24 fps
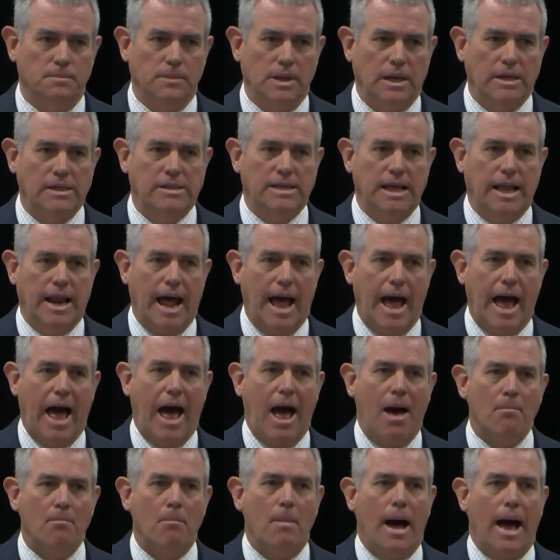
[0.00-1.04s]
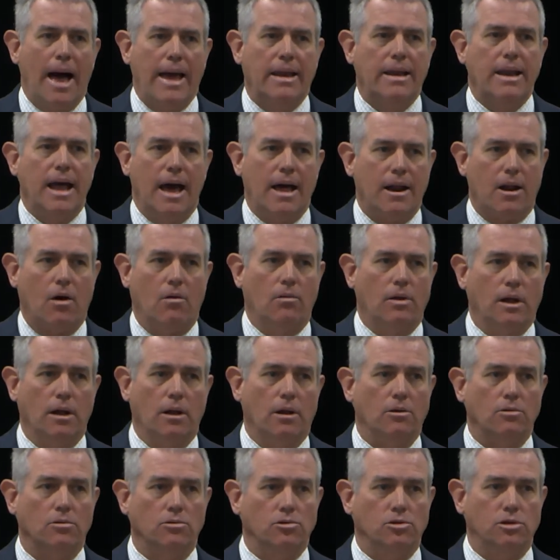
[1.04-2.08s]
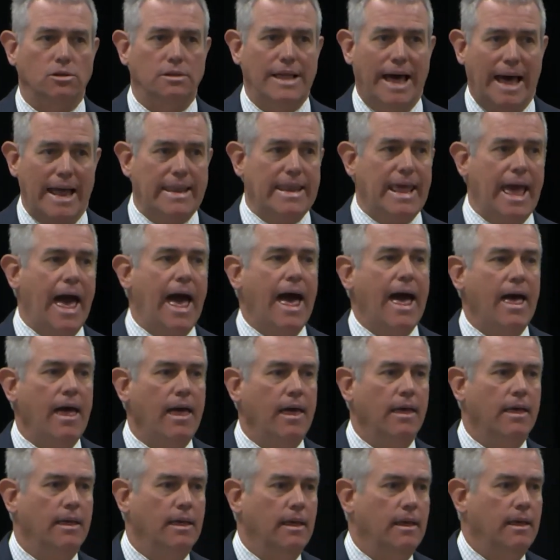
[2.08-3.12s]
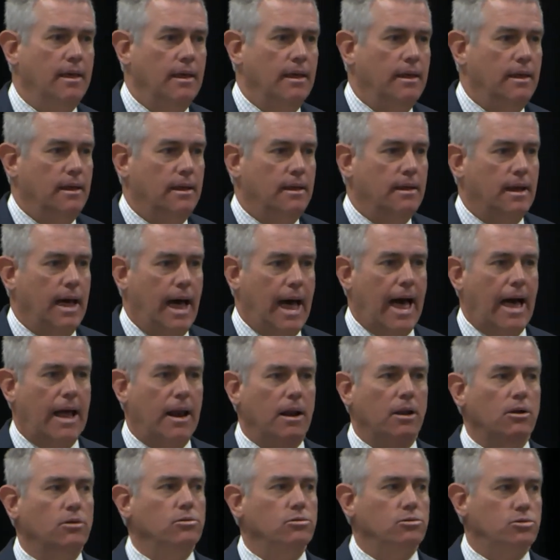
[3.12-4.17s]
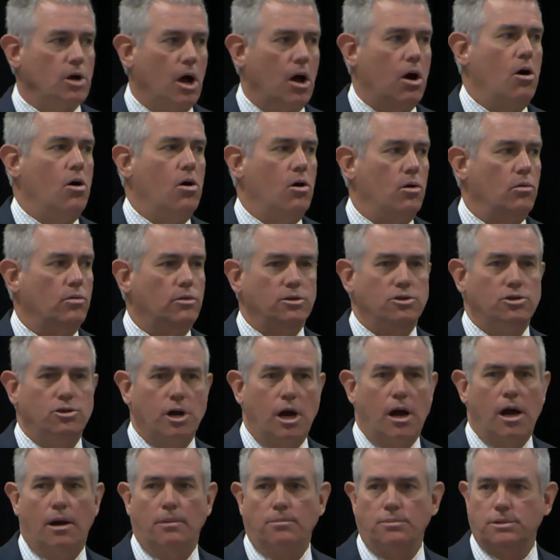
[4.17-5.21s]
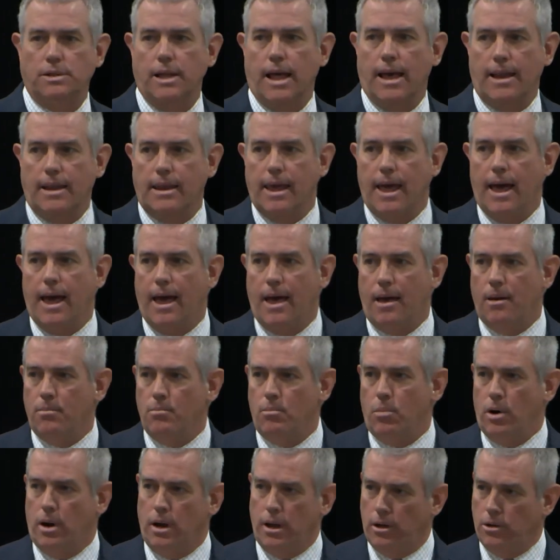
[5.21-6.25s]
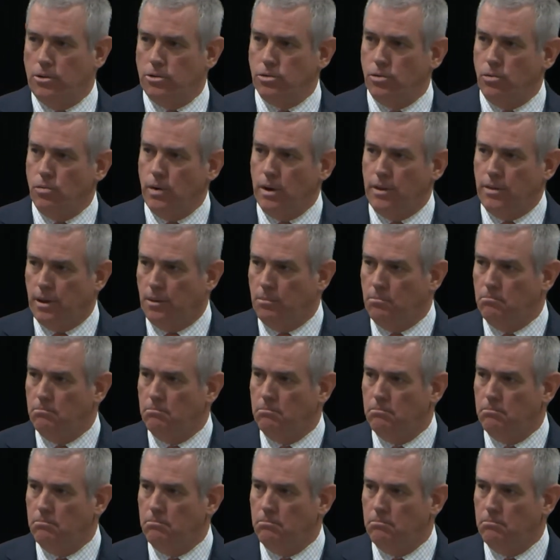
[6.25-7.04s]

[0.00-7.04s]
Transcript: He said, I might not only lose that guy, I lose all the jobs that guy brings with him.